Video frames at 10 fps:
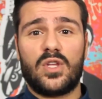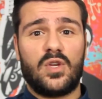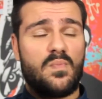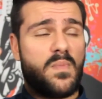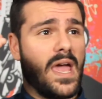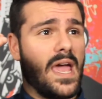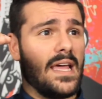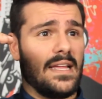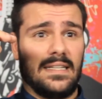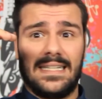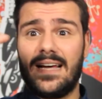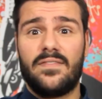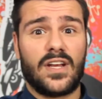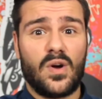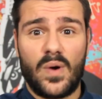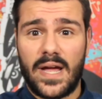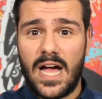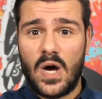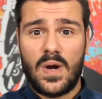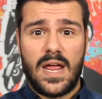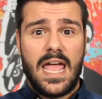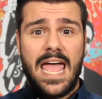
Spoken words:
You may love it going out.